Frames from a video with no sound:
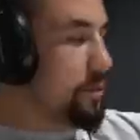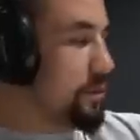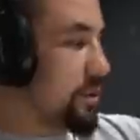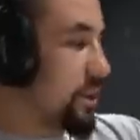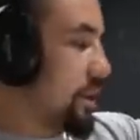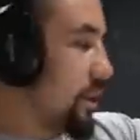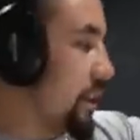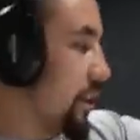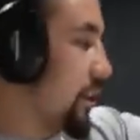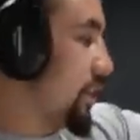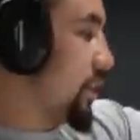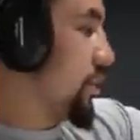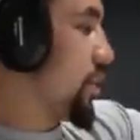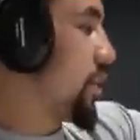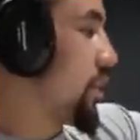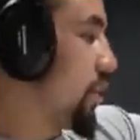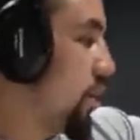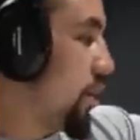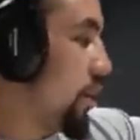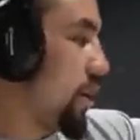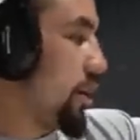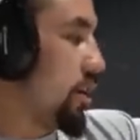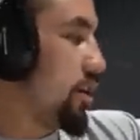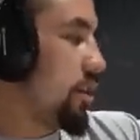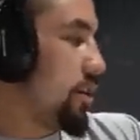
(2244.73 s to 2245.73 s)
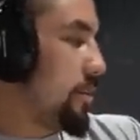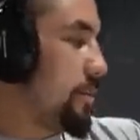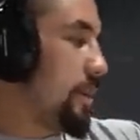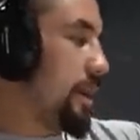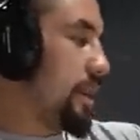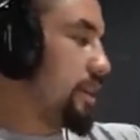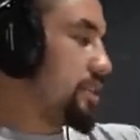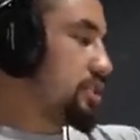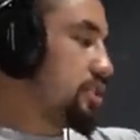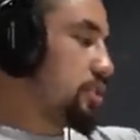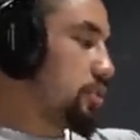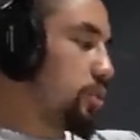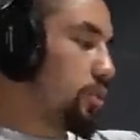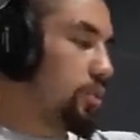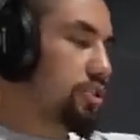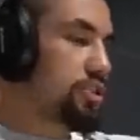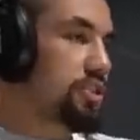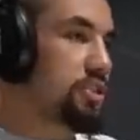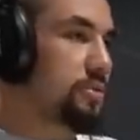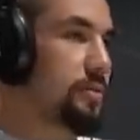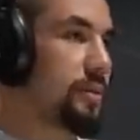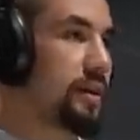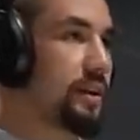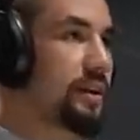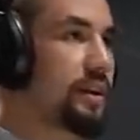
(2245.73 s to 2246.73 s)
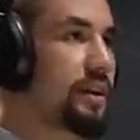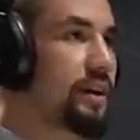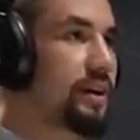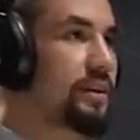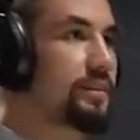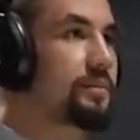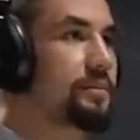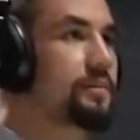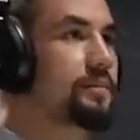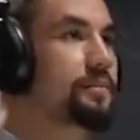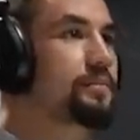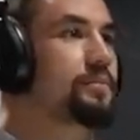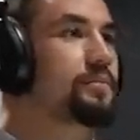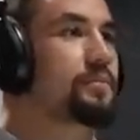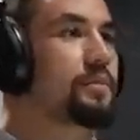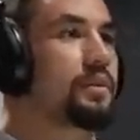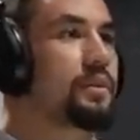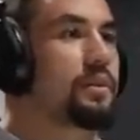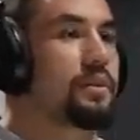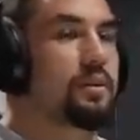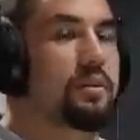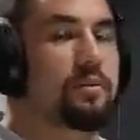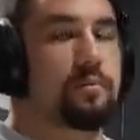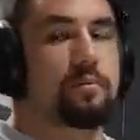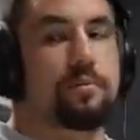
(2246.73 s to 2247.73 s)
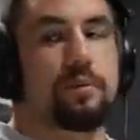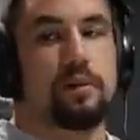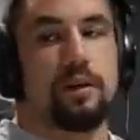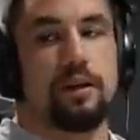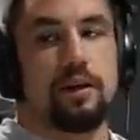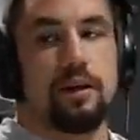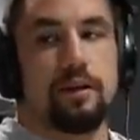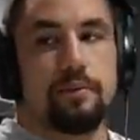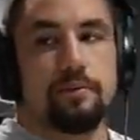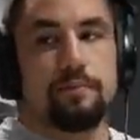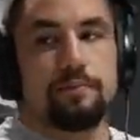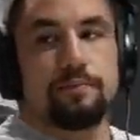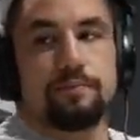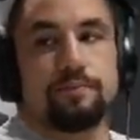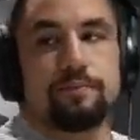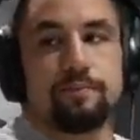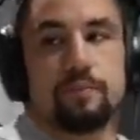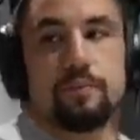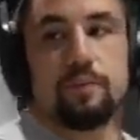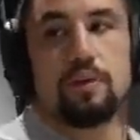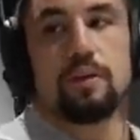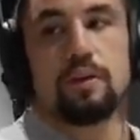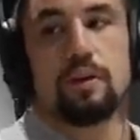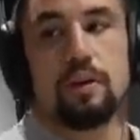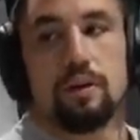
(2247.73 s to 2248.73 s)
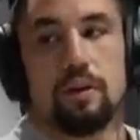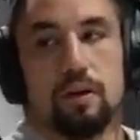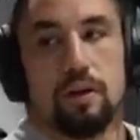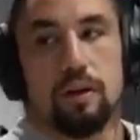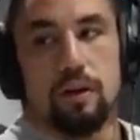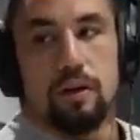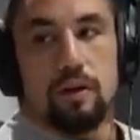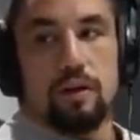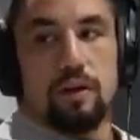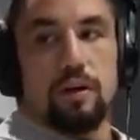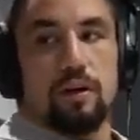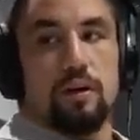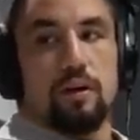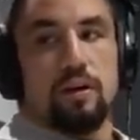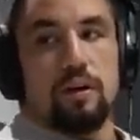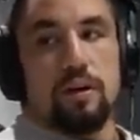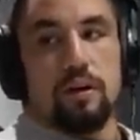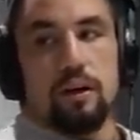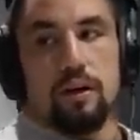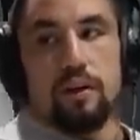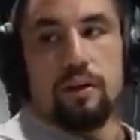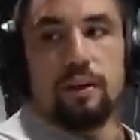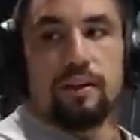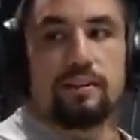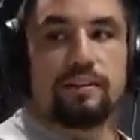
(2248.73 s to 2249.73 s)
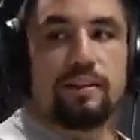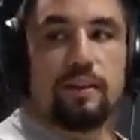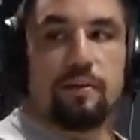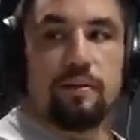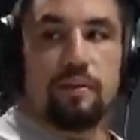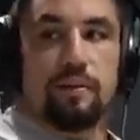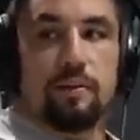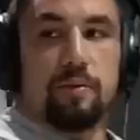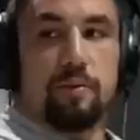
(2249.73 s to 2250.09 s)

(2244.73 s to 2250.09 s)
particularly. I, I only managed to watch the main card. Right. But um, know, let's start with